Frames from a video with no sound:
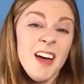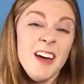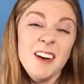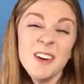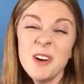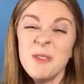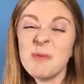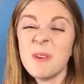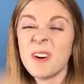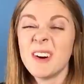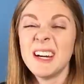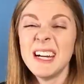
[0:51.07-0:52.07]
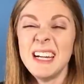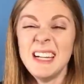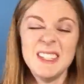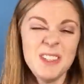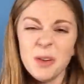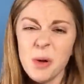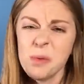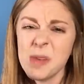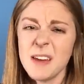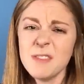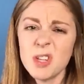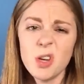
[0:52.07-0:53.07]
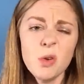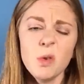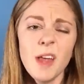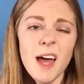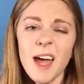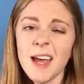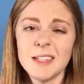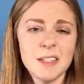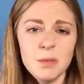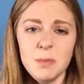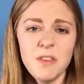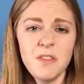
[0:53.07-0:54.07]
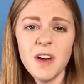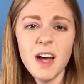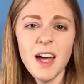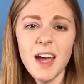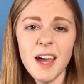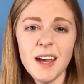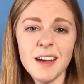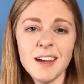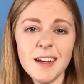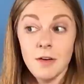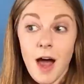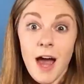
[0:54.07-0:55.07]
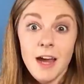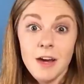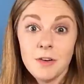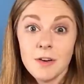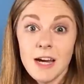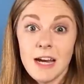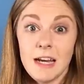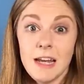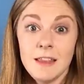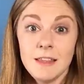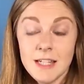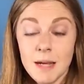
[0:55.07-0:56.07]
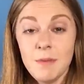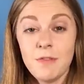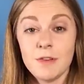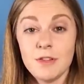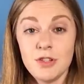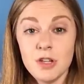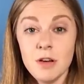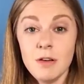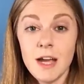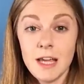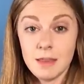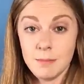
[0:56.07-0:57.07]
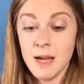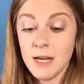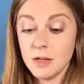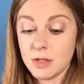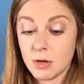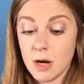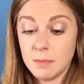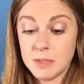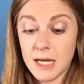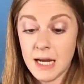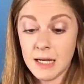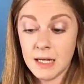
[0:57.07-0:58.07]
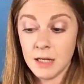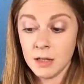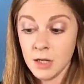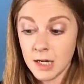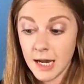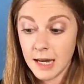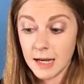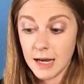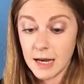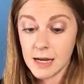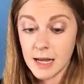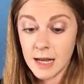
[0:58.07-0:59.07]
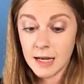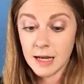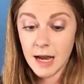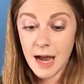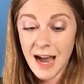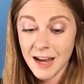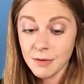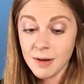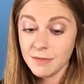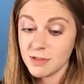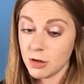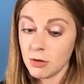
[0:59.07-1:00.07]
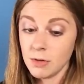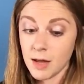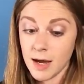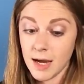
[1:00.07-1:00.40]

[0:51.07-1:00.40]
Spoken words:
no, no worries, you'll only have two lines, it'll be fine. So I agreed, and the day before the shoot, I get the manuscript, and I look at it, and I don't have two